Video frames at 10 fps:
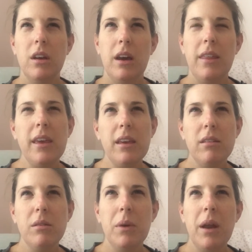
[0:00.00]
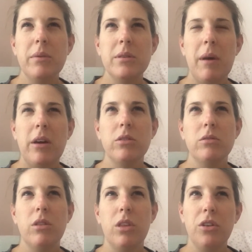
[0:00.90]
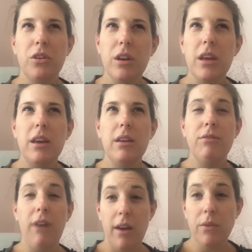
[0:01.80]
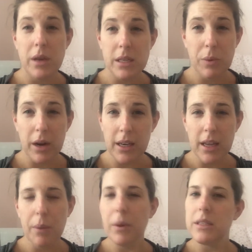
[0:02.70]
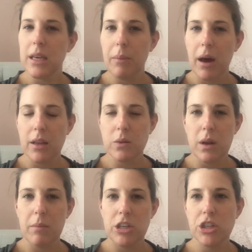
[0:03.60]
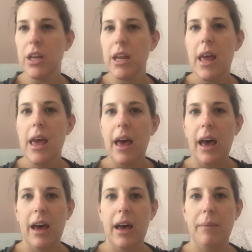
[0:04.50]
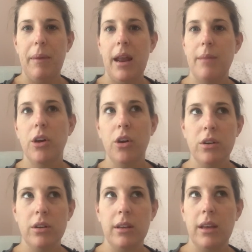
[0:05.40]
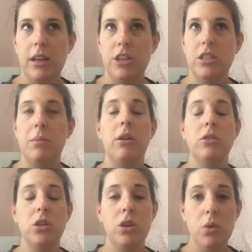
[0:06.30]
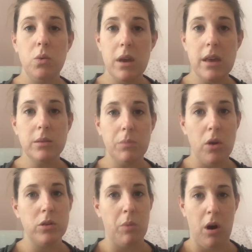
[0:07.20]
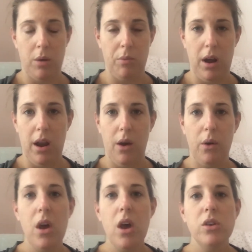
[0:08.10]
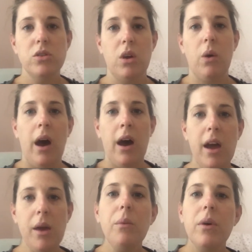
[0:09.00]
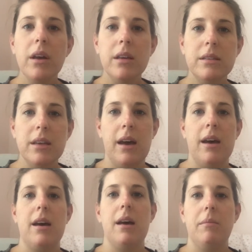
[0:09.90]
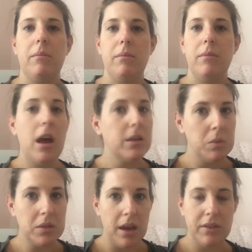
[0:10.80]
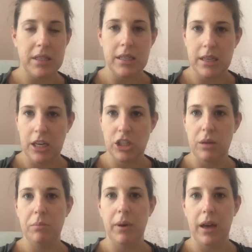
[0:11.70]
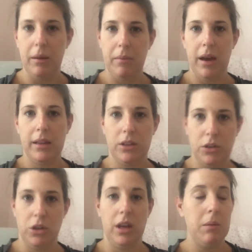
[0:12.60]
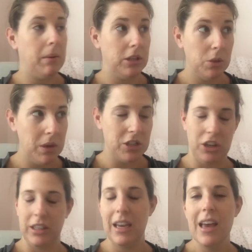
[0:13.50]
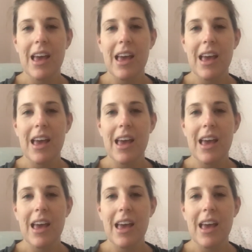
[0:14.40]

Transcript: I think when I was about thirty-five weeks pregnant, I want to say about it is when I measured it. Um, and I'm currently just about two weeks postpartum right now. So I was um, not supposed to have a C section, but my little girl came about two weeks early